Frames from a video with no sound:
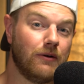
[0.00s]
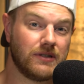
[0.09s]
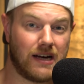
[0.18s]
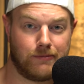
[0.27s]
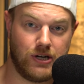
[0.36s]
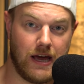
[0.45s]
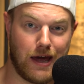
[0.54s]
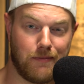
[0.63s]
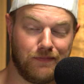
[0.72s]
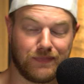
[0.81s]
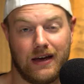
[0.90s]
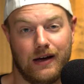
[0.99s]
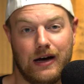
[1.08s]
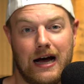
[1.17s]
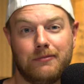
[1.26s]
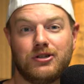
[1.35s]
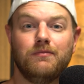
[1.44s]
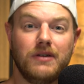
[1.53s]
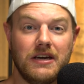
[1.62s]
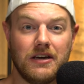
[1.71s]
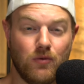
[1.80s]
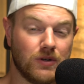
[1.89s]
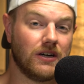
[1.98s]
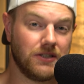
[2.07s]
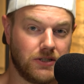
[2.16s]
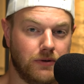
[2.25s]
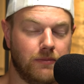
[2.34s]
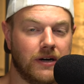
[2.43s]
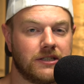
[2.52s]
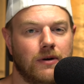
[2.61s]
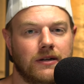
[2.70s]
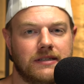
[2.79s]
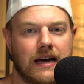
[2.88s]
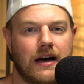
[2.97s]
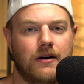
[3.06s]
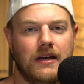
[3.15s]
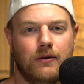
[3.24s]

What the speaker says: that was option A. Option B was also in my small town.